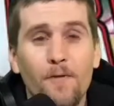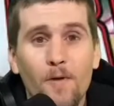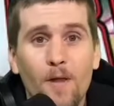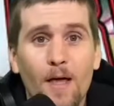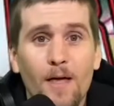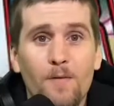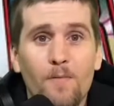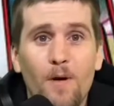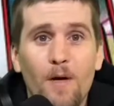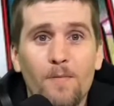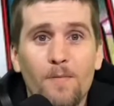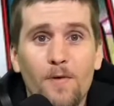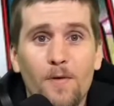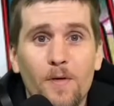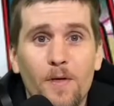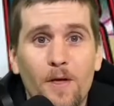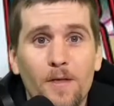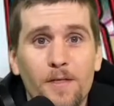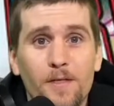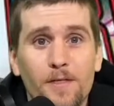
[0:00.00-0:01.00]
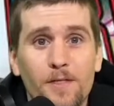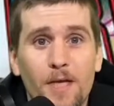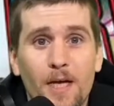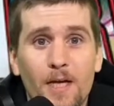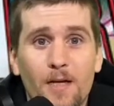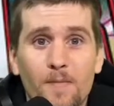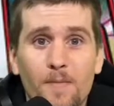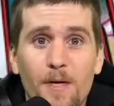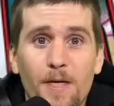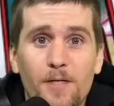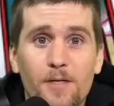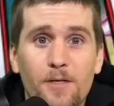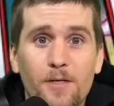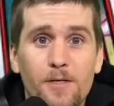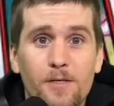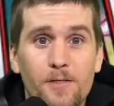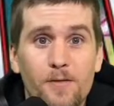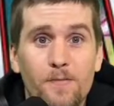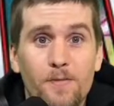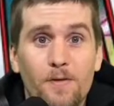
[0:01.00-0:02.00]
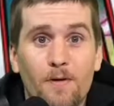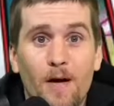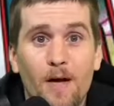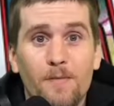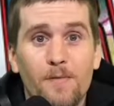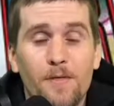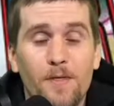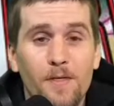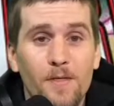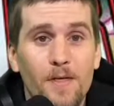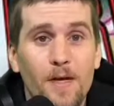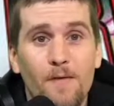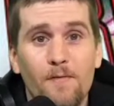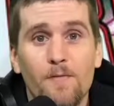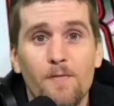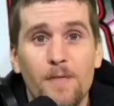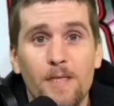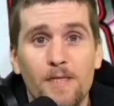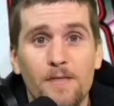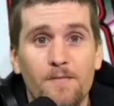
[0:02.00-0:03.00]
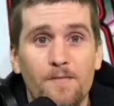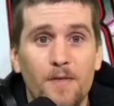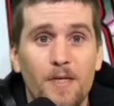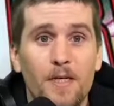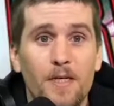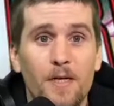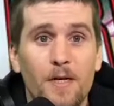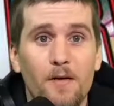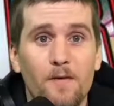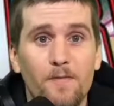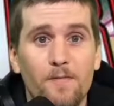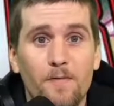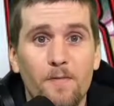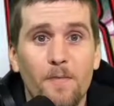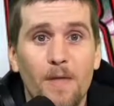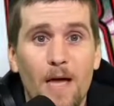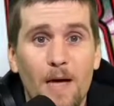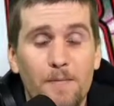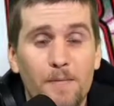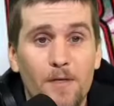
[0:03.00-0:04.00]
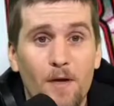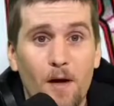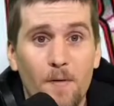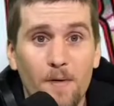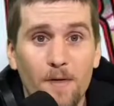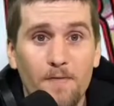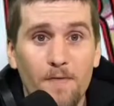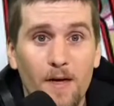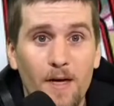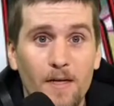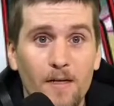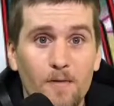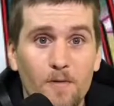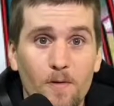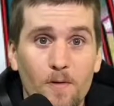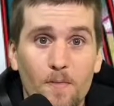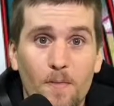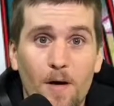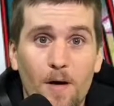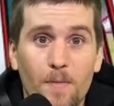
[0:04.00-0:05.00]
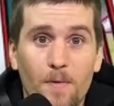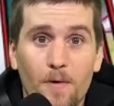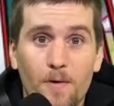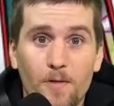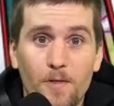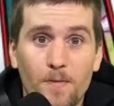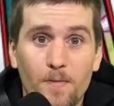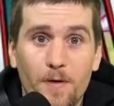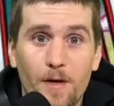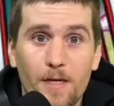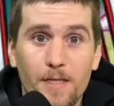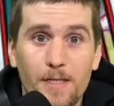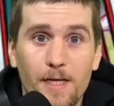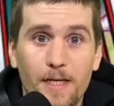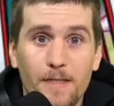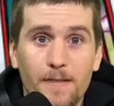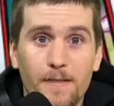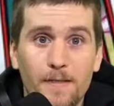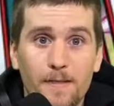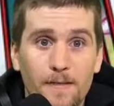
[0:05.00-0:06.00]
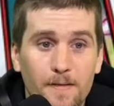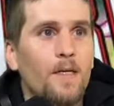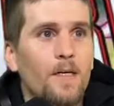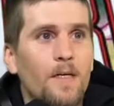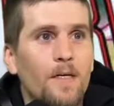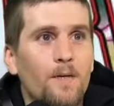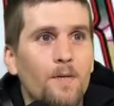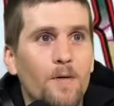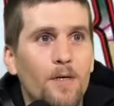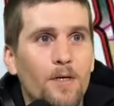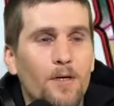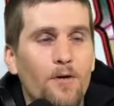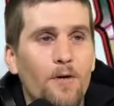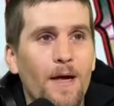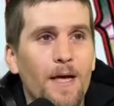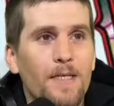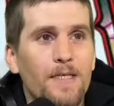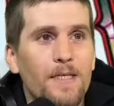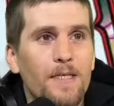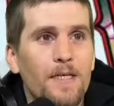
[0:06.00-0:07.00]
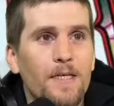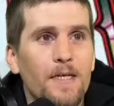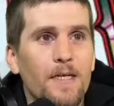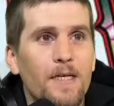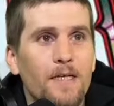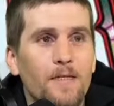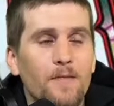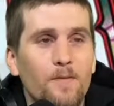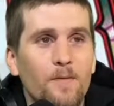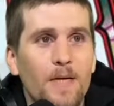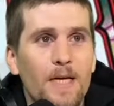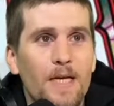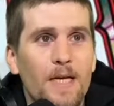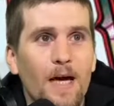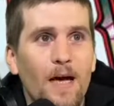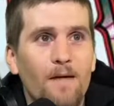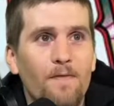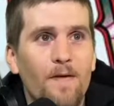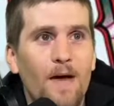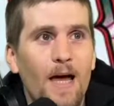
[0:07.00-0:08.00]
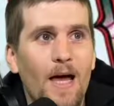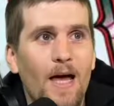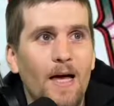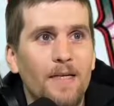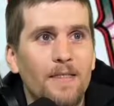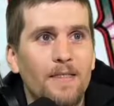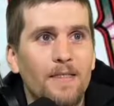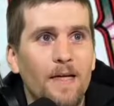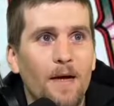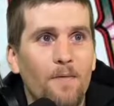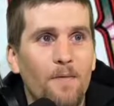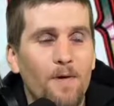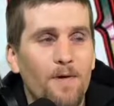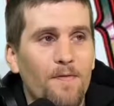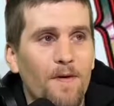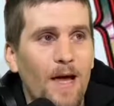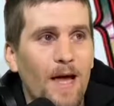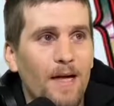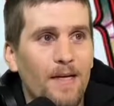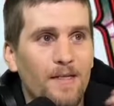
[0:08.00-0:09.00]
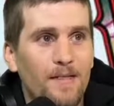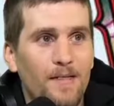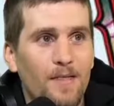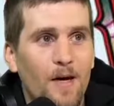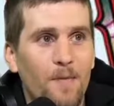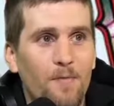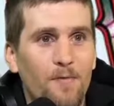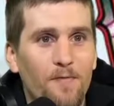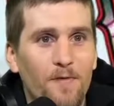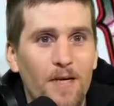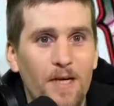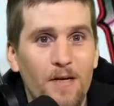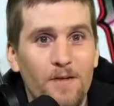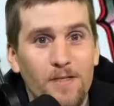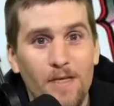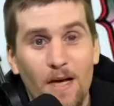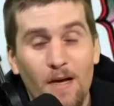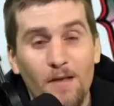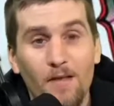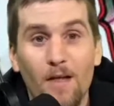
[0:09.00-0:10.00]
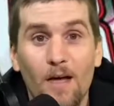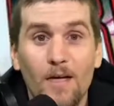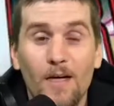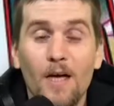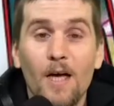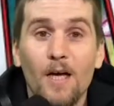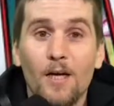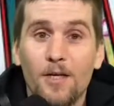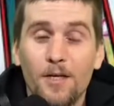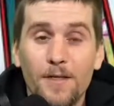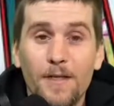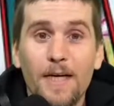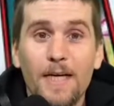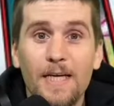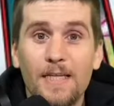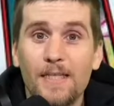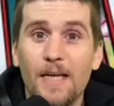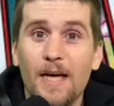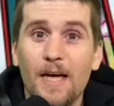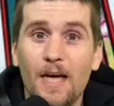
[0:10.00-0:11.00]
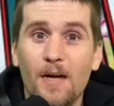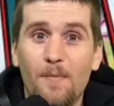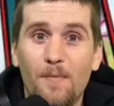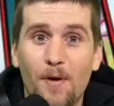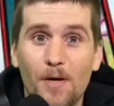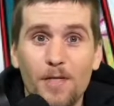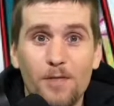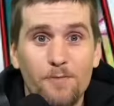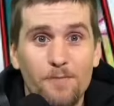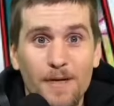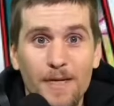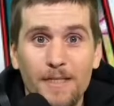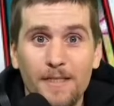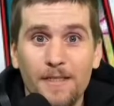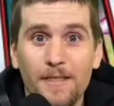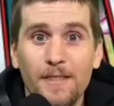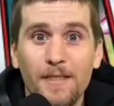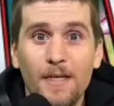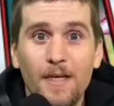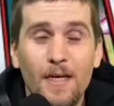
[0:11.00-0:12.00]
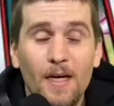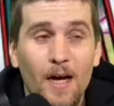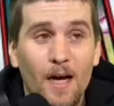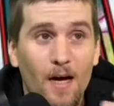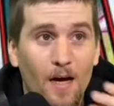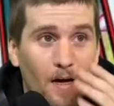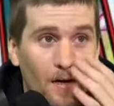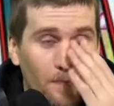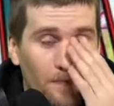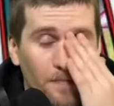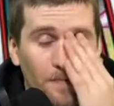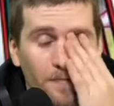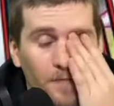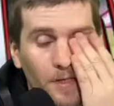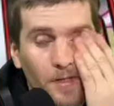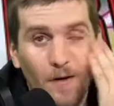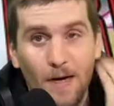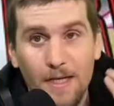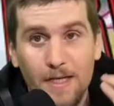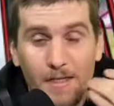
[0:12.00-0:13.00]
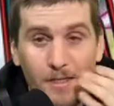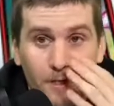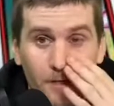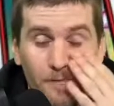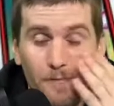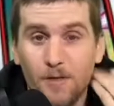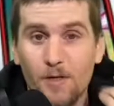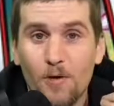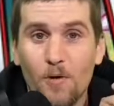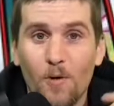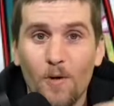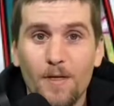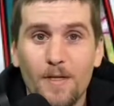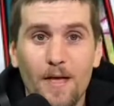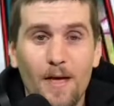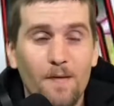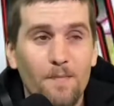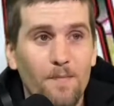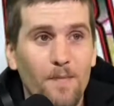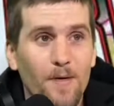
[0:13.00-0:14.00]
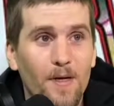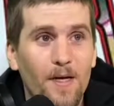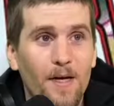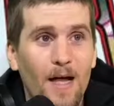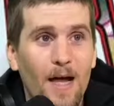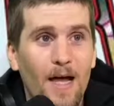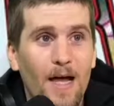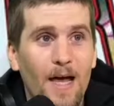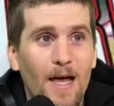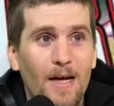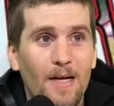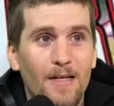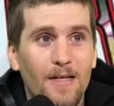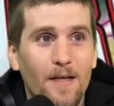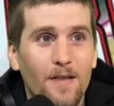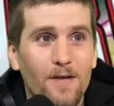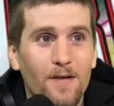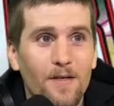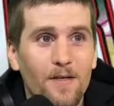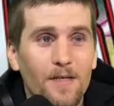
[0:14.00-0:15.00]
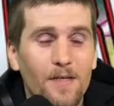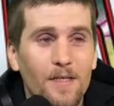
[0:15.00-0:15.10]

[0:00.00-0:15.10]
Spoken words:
like what I'm doing on this channel, make sure you subscribe so you never miss a video from Lapsed Comic Fan or the Pop Culture Project. What a crazy week I've had. I would have had a couple videos out. Good thing is I got a bunch written, so I can just record them, but I had another